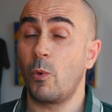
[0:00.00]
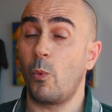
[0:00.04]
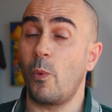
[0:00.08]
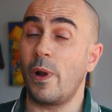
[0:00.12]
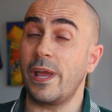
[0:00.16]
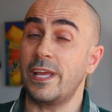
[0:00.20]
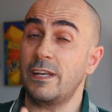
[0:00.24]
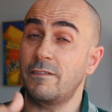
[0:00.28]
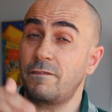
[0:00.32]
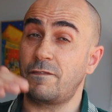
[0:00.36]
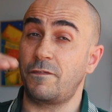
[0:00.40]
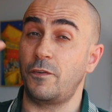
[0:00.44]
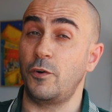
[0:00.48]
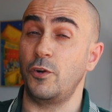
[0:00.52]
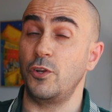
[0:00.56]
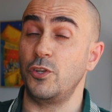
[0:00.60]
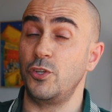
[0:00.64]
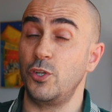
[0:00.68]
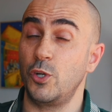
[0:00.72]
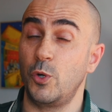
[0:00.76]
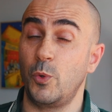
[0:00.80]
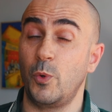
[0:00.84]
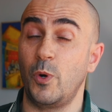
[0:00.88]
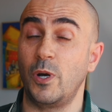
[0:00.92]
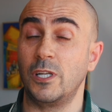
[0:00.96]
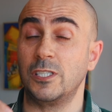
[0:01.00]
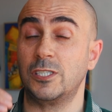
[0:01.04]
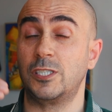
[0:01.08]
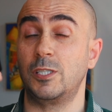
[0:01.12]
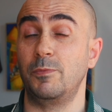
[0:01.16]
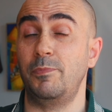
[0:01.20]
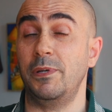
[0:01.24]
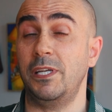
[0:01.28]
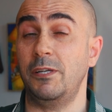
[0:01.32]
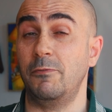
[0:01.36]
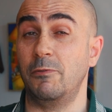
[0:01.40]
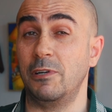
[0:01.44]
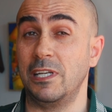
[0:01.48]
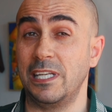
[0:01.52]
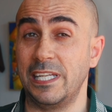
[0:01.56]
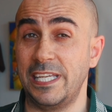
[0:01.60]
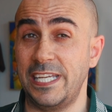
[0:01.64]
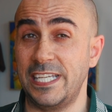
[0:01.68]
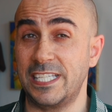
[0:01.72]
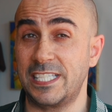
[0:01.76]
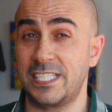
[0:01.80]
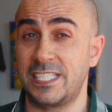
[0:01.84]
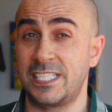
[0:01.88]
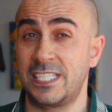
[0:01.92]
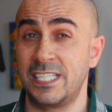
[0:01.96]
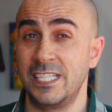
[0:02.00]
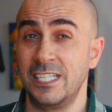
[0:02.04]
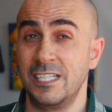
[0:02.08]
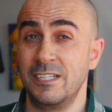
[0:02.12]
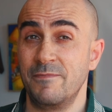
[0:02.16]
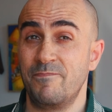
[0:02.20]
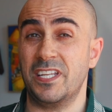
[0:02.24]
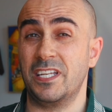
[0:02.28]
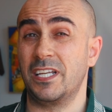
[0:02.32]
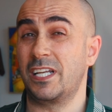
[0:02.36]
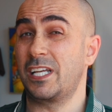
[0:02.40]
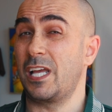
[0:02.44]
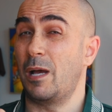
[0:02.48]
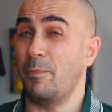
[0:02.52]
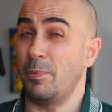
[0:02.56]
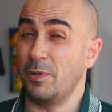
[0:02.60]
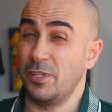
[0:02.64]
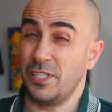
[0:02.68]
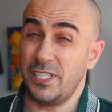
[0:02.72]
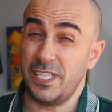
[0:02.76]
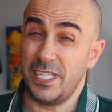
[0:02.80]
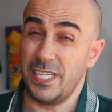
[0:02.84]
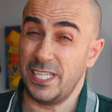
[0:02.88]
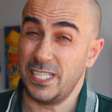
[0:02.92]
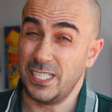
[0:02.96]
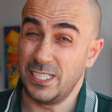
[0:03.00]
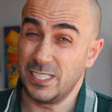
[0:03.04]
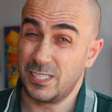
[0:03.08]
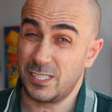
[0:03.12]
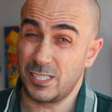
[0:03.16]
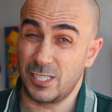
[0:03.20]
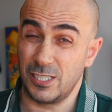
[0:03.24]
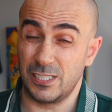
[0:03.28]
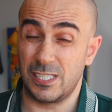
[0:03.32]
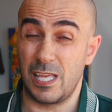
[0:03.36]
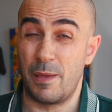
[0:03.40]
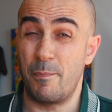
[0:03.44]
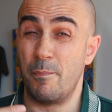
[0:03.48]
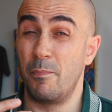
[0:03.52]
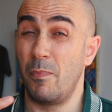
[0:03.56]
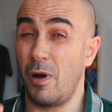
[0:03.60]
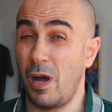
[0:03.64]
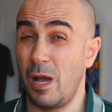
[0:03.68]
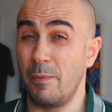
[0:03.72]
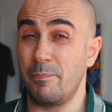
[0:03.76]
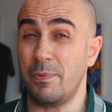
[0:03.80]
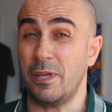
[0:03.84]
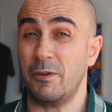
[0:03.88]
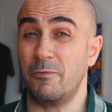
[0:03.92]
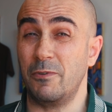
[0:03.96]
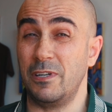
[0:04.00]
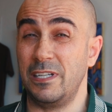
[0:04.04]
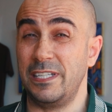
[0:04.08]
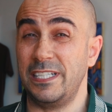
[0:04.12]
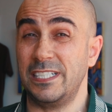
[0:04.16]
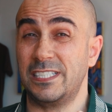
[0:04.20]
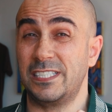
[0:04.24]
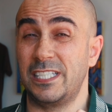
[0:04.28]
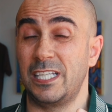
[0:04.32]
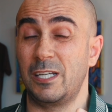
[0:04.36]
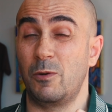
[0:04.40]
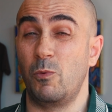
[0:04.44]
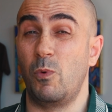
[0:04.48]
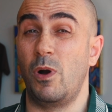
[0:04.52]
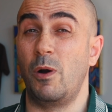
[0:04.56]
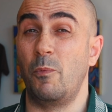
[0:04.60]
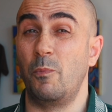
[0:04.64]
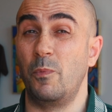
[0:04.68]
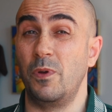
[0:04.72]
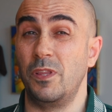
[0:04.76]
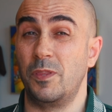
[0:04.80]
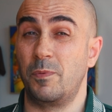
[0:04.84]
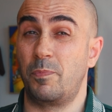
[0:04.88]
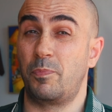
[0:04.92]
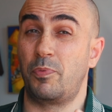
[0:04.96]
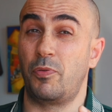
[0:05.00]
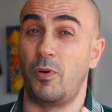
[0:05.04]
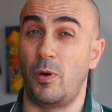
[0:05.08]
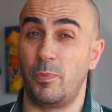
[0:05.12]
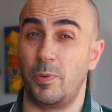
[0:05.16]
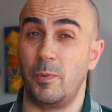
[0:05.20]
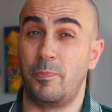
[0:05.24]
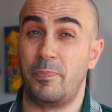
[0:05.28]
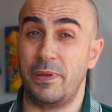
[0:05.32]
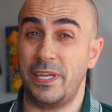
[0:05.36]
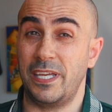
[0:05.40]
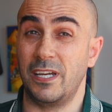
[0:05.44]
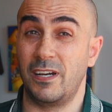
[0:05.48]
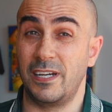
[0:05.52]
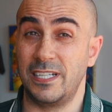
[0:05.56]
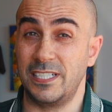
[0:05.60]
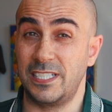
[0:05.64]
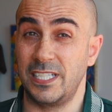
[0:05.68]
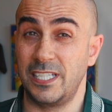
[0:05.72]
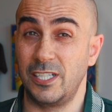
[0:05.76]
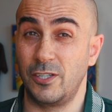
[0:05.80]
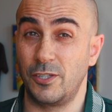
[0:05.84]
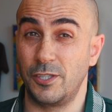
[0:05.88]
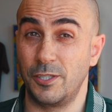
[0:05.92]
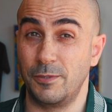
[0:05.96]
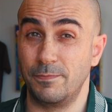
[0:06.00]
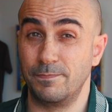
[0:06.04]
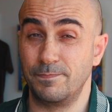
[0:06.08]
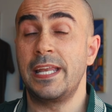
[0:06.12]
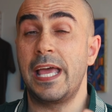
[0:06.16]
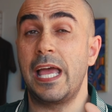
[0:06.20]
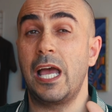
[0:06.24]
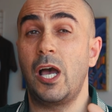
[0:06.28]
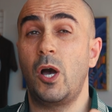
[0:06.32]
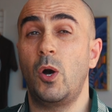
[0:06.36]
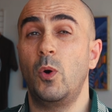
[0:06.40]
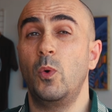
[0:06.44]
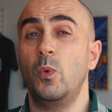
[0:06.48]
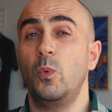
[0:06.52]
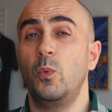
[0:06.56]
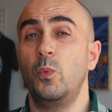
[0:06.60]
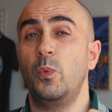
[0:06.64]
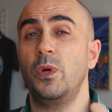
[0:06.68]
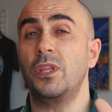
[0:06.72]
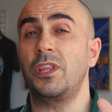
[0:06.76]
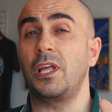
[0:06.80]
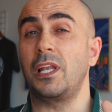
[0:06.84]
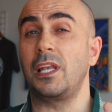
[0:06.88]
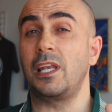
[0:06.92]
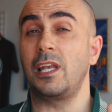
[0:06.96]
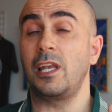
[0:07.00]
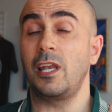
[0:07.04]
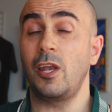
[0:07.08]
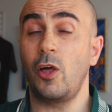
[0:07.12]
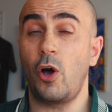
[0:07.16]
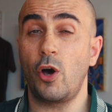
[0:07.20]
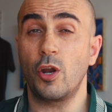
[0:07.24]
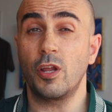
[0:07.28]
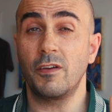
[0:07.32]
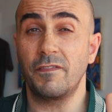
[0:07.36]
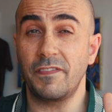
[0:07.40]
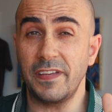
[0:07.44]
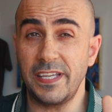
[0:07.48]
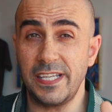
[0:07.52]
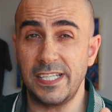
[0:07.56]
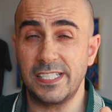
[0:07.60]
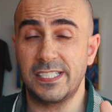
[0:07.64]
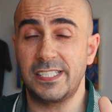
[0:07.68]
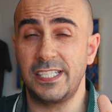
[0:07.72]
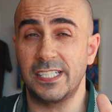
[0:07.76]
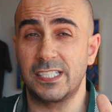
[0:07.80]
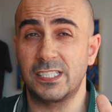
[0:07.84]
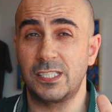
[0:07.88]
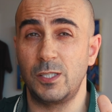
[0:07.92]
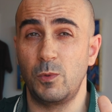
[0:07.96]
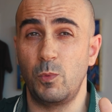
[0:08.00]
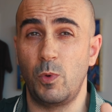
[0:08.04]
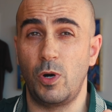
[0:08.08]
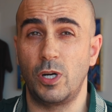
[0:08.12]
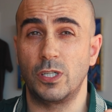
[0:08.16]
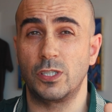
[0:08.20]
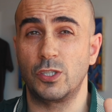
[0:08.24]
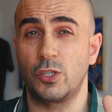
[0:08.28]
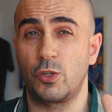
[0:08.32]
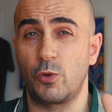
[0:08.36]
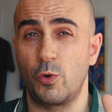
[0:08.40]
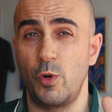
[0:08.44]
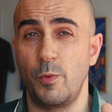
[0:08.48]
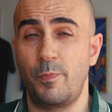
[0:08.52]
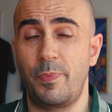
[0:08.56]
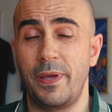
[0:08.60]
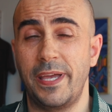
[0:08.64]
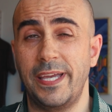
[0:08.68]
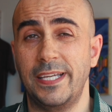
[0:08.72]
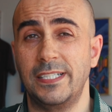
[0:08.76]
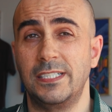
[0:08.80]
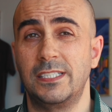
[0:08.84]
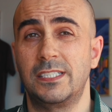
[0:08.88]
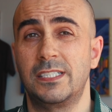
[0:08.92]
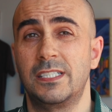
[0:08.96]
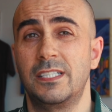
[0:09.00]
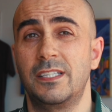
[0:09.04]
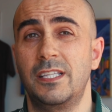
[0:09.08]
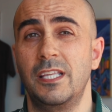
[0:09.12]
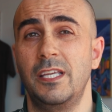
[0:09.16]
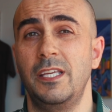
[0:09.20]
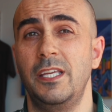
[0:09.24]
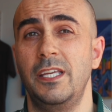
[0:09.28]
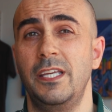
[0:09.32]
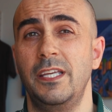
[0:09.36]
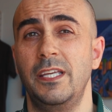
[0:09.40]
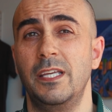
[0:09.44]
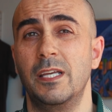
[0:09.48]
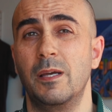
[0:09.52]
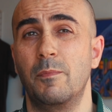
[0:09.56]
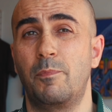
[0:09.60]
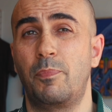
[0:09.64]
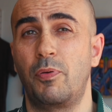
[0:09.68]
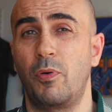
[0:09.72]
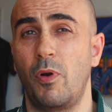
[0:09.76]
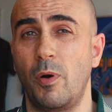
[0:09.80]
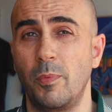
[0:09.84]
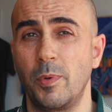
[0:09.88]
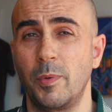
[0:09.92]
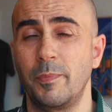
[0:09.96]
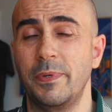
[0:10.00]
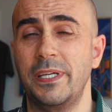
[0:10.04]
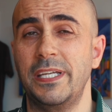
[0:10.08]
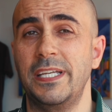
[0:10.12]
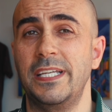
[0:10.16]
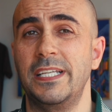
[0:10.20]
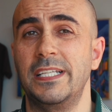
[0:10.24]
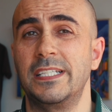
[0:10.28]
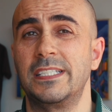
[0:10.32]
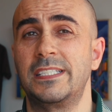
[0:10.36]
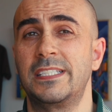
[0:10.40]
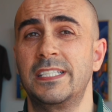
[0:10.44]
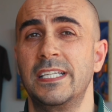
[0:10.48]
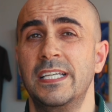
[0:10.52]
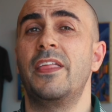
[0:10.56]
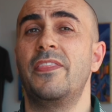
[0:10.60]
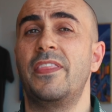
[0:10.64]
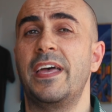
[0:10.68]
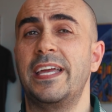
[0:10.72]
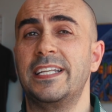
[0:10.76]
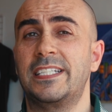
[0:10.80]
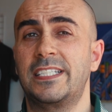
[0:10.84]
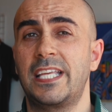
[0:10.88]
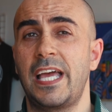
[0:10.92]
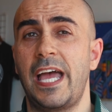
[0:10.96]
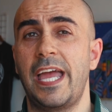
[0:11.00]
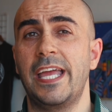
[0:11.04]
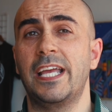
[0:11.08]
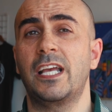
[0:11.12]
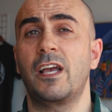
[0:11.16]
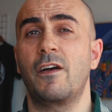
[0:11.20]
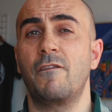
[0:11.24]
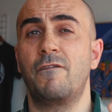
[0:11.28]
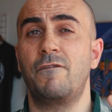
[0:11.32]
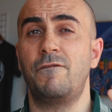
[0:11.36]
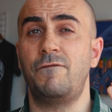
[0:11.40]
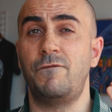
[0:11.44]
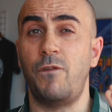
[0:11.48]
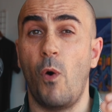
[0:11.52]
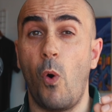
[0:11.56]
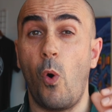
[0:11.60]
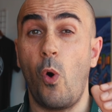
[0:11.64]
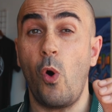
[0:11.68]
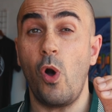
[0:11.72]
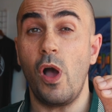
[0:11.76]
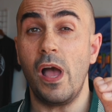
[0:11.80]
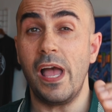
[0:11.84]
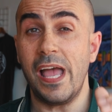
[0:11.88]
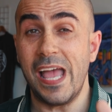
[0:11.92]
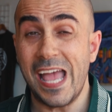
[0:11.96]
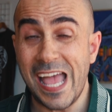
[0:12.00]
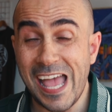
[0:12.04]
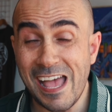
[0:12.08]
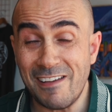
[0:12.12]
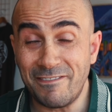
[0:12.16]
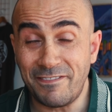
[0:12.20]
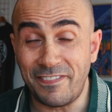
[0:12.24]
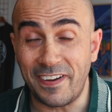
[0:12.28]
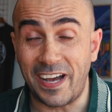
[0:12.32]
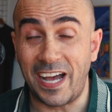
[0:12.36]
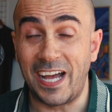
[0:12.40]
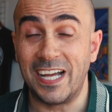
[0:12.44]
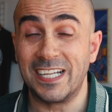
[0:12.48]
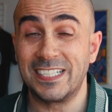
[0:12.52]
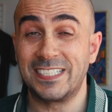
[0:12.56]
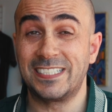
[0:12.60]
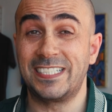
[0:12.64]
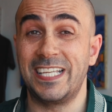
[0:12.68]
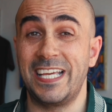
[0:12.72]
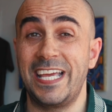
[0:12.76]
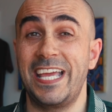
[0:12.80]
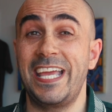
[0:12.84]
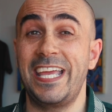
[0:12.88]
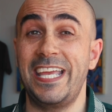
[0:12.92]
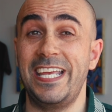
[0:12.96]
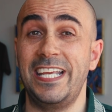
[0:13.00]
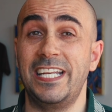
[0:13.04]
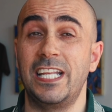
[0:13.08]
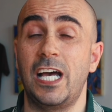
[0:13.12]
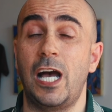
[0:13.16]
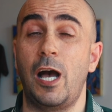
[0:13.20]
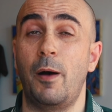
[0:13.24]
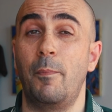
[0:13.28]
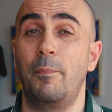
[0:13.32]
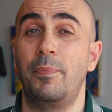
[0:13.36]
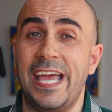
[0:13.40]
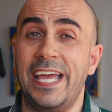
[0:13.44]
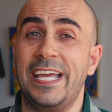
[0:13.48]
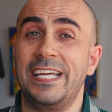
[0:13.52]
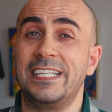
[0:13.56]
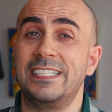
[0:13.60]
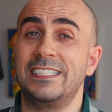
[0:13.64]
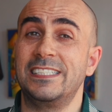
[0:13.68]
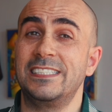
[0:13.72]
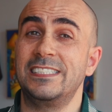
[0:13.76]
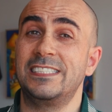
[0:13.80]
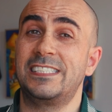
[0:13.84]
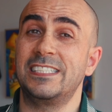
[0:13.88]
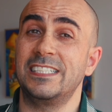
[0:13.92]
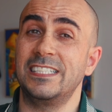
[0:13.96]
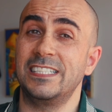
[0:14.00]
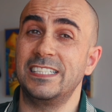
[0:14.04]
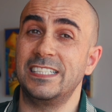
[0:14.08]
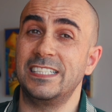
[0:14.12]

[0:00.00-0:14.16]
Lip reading: wait for a new one to be released in a couple of years, because they might be releasing one with proper PID on it. Now, with a lot of E61 group heads, the problem is that they take forever to heat up, and